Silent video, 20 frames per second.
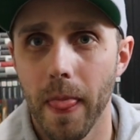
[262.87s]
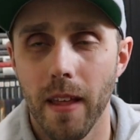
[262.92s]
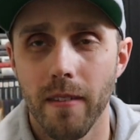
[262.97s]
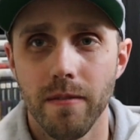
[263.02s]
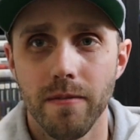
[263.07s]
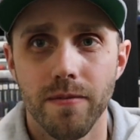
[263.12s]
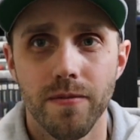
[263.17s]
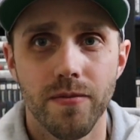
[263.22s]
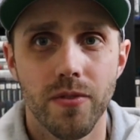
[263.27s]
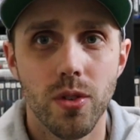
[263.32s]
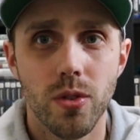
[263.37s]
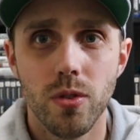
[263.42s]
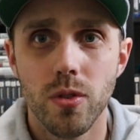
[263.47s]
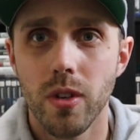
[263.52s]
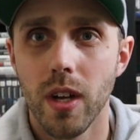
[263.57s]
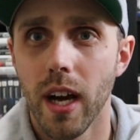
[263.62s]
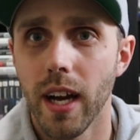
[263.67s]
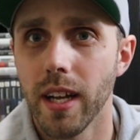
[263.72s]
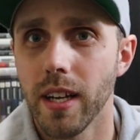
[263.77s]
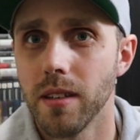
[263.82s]
food
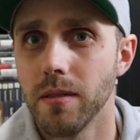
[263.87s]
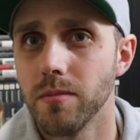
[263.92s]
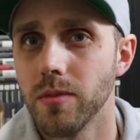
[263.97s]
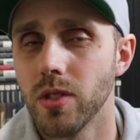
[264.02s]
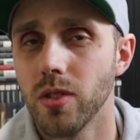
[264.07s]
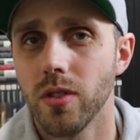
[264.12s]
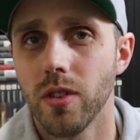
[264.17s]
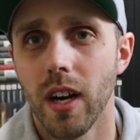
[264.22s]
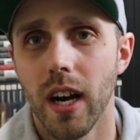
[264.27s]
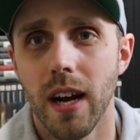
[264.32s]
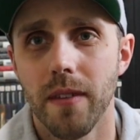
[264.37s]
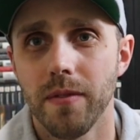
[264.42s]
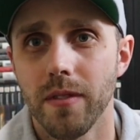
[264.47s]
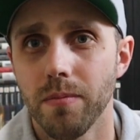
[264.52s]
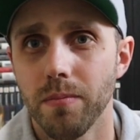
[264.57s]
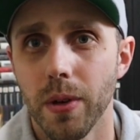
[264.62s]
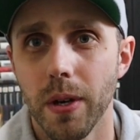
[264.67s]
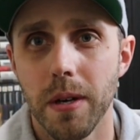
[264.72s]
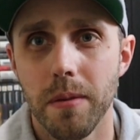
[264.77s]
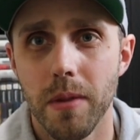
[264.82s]
items, you
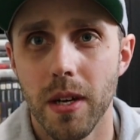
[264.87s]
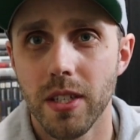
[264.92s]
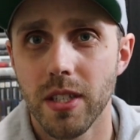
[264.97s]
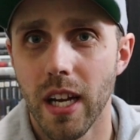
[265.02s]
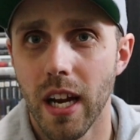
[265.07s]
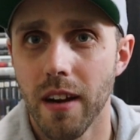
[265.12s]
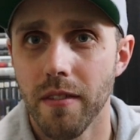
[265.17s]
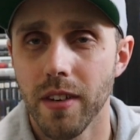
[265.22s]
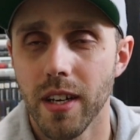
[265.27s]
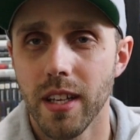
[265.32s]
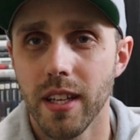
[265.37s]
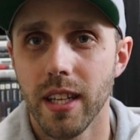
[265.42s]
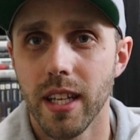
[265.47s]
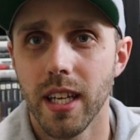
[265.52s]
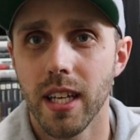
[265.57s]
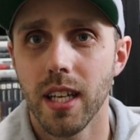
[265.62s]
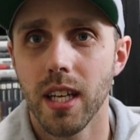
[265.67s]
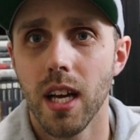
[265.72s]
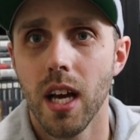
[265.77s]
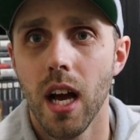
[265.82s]
craft pretty much
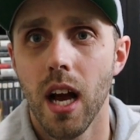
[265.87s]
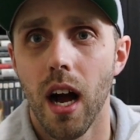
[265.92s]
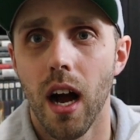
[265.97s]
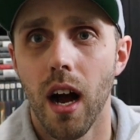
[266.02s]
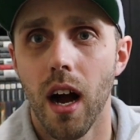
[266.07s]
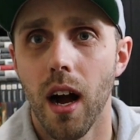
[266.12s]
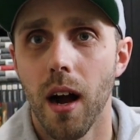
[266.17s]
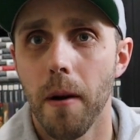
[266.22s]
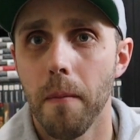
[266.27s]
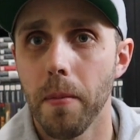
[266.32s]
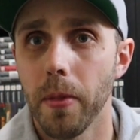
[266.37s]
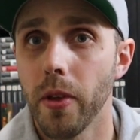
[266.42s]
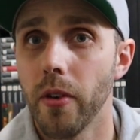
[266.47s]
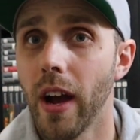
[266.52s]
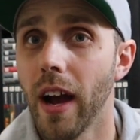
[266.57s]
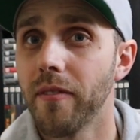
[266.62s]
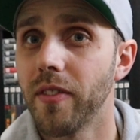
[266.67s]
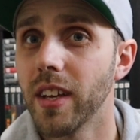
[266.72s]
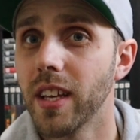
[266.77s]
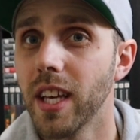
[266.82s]
everything. You
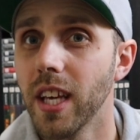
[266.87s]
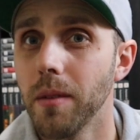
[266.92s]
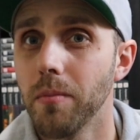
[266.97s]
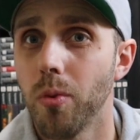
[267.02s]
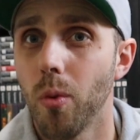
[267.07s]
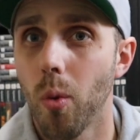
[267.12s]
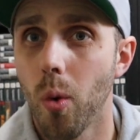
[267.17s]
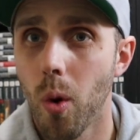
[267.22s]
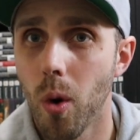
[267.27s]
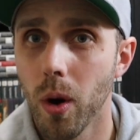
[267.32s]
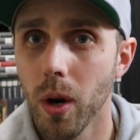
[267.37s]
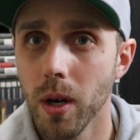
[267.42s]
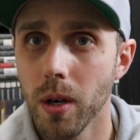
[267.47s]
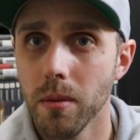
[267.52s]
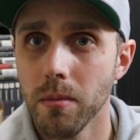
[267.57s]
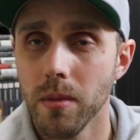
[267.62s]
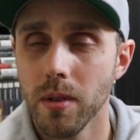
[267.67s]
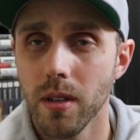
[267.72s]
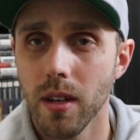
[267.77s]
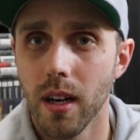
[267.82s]
have to keep
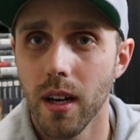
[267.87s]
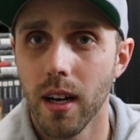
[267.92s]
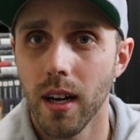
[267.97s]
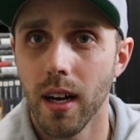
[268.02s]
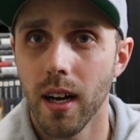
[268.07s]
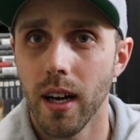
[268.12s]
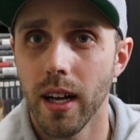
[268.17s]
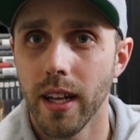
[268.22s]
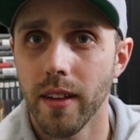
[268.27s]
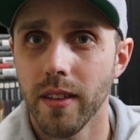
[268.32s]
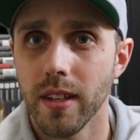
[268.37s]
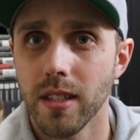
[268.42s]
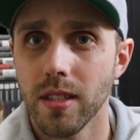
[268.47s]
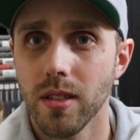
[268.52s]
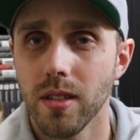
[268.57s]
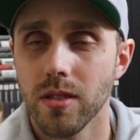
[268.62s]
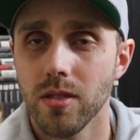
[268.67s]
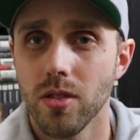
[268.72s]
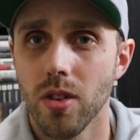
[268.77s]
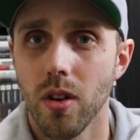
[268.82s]
warm in
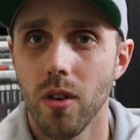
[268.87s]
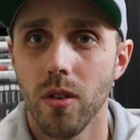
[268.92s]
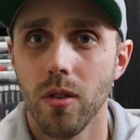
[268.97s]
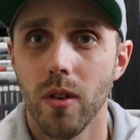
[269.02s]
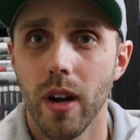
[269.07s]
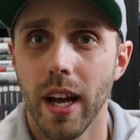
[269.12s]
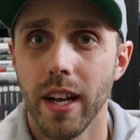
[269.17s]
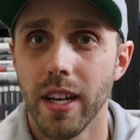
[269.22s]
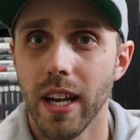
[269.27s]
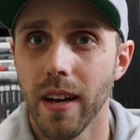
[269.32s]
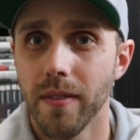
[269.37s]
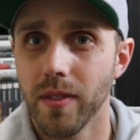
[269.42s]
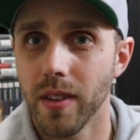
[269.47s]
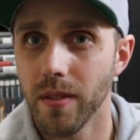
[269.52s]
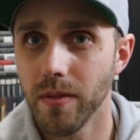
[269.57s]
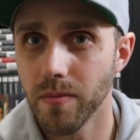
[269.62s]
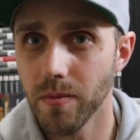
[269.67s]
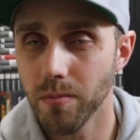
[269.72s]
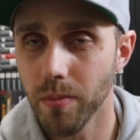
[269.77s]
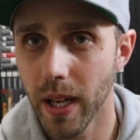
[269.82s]
this, and you have
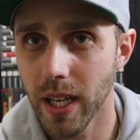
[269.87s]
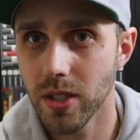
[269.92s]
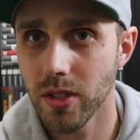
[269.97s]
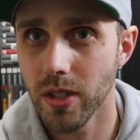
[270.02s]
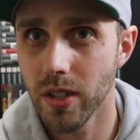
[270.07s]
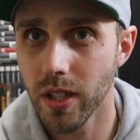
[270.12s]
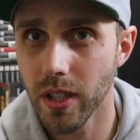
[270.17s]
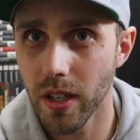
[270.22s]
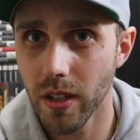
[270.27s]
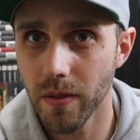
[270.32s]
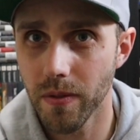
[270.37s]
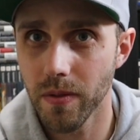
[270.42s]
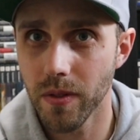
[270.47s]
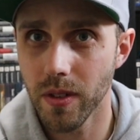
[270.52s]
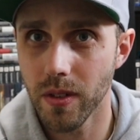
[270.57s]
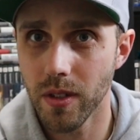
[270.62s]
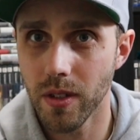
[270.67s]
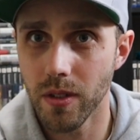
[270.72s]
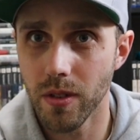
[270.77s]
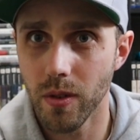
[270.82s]
to make sure
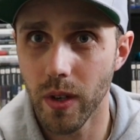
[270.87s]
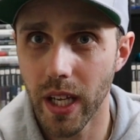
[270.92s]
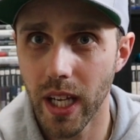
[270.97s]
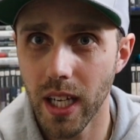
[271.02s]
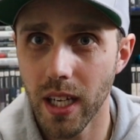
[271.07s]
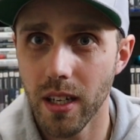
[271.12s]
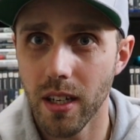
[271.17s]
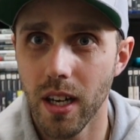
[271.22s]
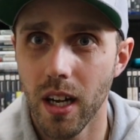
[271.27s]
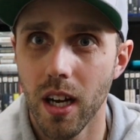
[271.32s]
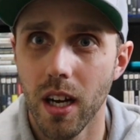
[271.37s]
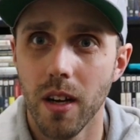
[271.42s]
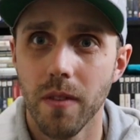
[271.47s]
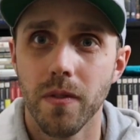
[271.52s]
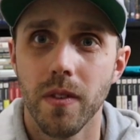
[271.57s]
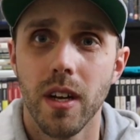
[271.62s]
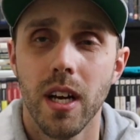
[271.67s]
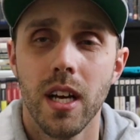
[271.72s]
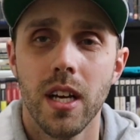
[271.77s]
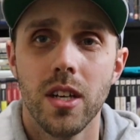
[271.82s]
you eat enough.